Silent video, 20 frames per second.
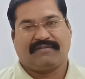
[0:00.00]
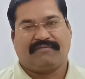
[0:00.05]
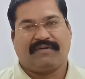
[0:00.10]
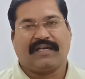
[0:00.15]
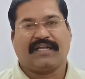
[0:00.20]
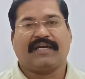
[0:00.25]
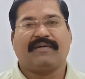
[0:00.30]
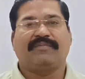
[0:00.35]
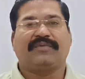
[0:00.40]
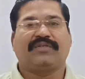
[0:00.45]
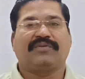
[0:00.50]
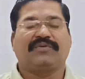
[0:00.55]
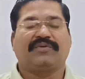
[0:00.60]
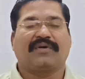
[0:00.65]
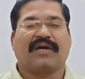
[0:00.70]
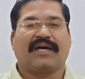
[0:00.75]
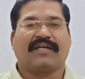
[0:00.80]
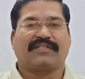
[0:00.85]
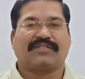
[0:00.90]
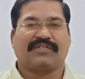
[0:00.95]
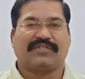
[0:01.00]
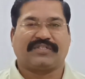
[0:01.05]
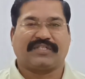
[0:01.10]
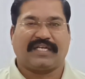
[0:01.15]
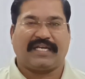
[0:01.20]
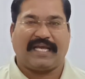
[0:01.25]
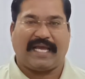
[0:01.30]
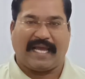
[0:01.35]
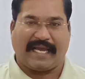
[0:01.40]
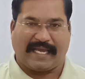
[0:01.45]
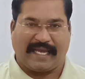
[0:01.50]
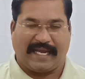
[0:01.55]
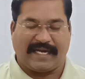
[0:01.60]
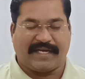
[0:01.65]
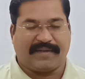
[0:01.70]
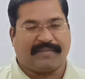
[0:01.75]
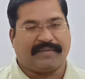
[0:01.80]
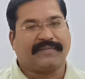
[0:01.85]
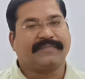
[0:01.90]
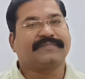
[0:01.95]
Welcome to Hoogar Social
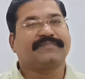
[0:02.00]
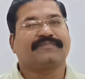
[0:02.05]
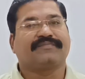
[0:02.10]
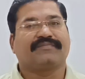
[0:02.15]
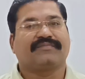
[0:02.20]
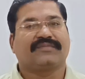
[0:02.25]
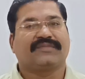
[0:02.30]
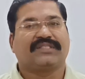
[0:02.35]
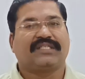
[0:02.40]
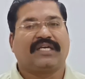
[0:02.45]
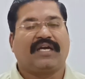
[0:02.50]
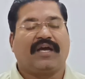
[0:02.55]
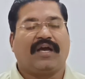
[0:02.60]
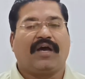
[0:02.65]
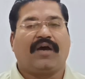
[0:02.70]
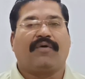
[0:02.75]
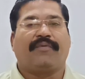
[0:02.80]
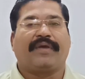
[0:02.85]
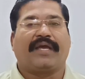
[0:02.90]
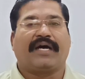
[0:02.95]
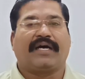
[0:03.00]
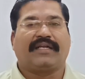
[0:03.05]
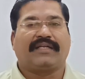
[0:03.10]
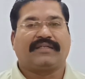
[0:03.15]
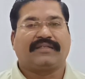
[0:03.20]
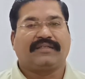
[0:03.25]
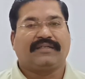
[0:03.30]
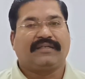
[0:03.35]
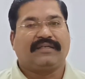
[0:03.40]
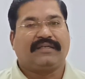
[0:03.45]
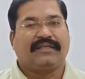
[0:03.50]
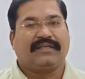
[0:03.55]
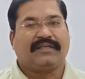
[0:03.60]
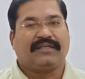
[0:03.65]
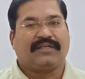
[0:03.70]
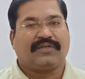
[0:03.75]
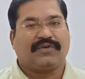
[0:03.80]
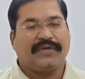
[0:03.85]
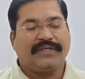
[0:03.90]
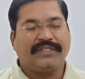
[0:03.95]
Academy. We are
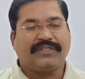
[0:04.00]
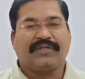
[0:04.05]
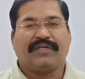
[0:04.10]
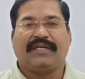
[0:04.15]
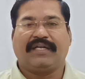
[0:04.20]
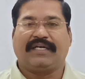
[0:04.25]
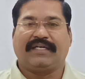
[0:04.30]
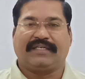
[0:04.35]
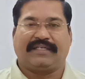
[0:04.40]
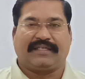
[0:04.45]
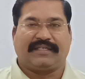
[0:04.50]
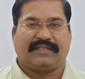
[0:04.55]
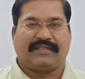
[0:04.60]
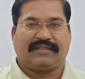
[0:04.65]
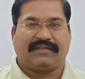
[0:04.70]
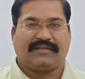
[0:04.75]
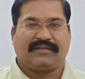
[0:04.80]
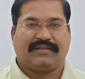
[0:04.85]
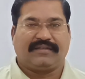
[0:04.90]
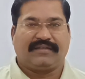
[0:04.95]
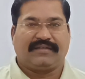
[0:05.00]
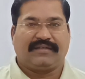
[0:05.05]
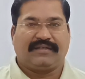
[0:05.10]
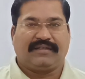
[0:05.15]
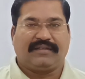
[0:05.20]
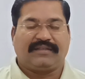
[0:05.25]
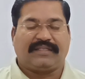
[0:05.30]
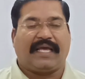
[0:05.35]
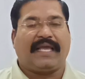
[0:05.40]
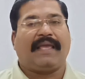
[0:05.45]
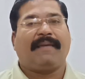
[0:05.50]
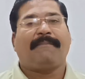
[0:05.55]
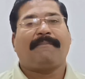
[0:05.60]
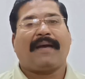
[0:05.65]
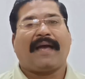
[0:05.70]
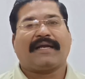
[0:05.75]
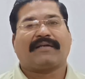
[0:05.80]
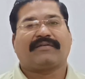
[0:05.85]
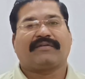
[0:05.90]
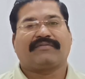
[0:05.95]
going to learn the
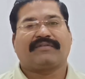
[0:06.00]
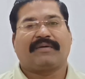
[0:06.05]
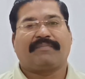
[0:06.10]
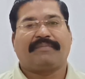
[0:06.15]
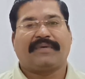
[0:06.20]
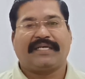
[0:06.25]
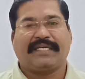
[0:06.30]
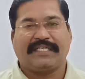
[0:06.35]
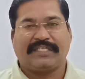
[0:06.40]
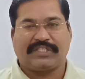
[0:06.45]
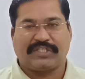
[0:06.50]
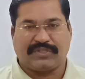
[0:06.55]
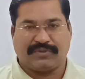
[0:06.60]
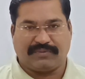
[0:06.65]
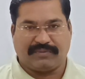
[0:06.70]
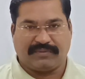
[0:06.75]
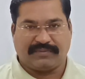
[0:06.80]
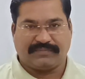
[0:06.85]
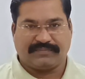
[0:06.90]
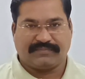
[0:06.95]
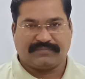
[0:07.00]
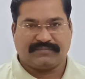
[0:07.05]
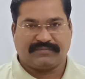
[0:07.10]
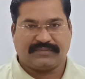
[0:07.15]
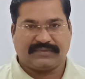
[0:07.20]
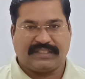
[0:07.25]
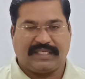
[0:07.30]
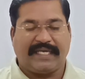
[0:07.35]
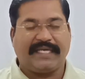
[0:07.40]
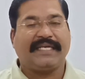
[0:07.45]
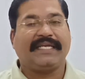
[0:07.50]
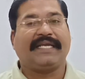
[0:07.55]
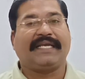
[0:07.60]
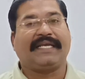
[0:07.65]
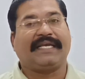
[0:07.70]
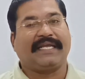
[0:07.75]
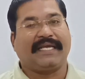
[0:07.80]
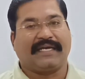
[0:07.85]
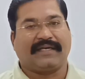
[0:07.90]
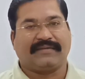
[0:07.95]
impact of the British rule in
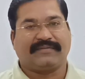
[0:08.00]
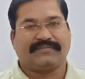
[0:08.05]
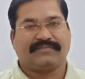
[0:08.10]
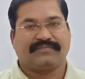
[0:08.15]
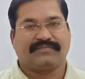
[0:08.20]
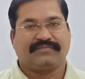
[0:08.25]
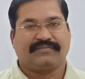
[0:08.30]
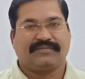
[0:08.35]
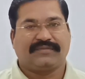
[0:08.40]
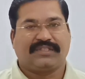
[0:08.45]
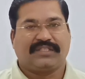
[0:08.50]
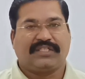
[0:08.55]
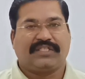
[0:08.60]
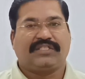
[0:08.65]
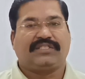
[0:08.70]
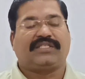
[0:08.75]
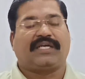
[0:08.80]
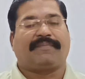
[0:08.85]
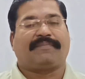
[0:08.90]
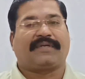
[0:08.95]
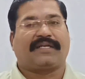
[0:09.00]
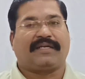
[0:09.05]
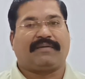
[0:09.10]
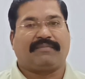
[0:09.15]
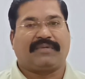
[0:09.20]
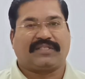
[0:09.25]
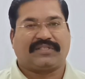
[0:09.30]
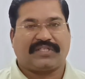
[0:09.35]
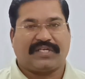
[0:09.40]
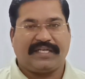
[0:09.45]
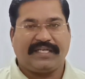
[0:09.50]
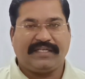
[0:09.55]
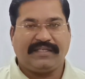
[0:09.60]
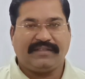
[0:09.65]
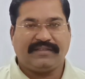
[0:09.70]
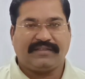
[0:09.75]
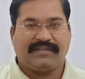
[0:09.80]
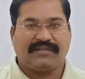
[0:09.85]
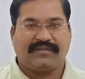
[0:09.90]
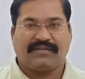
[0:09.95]
India. Chapter number
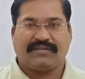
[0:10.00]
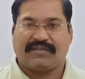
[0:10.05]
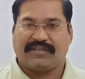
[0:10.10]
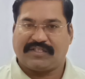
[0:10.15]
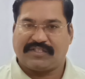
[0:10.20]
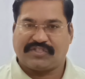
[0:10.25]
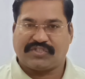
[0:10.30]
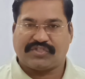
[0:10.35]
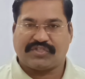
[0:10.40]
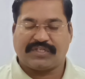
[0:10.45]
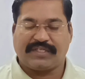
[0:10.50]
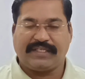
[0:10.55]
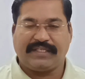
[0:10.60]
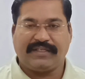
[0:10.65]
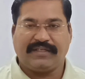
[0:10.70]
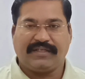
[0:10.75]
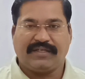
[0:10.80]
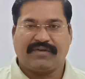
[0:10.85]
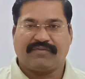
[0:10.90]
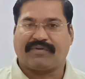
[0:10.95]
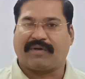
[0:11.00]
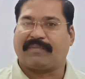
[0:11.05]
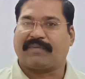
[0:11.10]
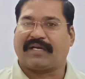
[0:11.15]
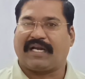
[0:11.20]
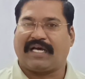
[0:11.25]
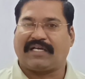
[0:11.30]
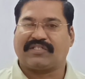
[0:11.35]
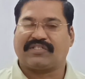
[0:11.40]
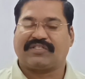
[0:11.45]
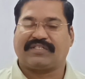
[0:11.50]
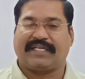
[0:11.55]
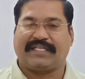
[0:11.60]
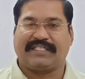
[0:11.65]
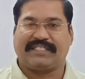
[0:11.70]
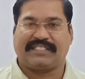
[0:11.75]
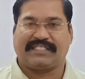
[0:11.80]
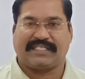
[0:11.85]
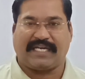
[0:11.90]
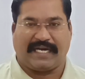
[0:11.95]
3, History from class
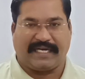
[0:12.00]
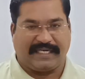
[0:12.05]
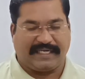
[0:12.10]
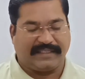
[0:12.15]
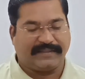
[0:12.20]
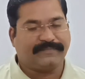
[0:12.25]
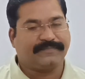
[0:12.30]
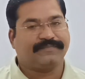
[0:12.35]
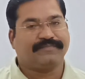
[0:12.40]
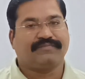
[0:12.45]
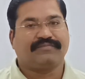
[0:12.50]
10 standard.